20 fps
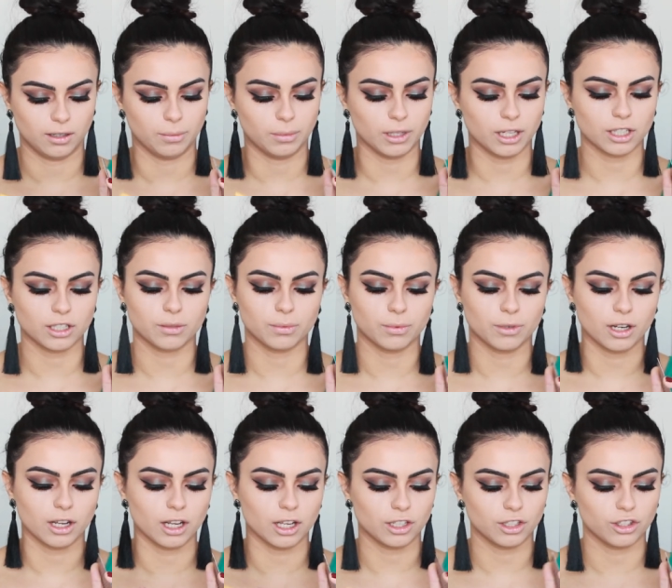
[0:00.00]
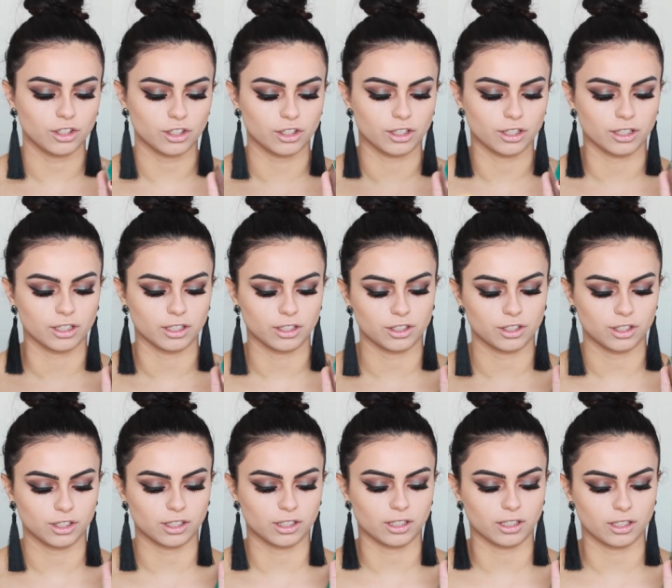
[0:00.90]
blush brush,
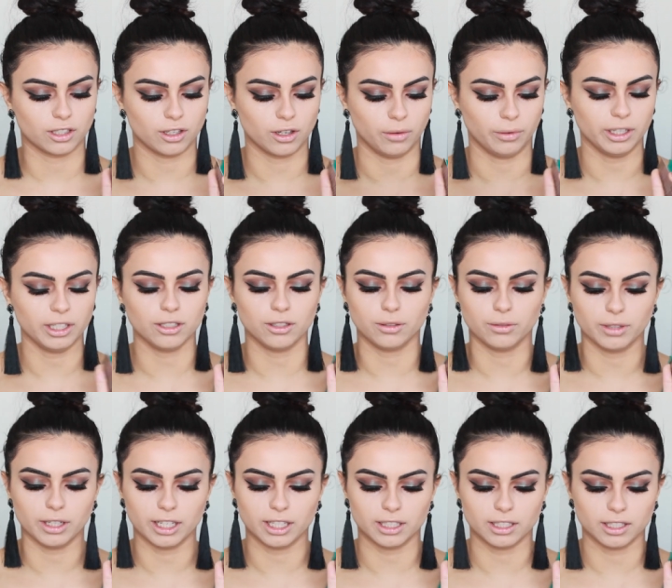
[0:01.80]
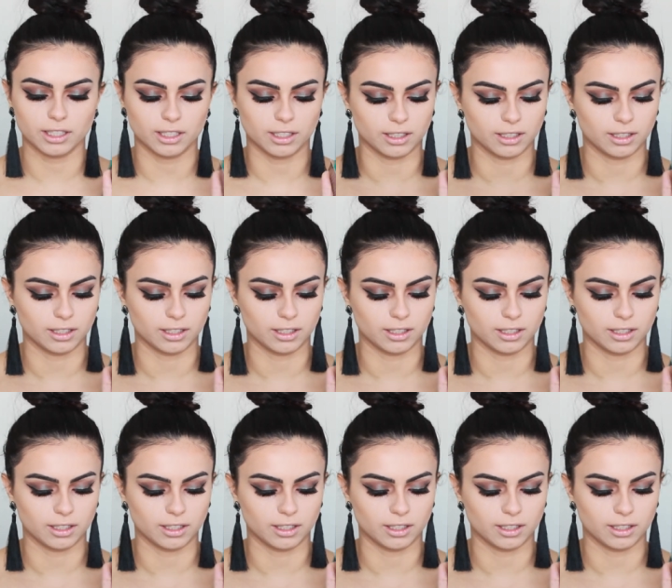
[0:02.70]
just go into it.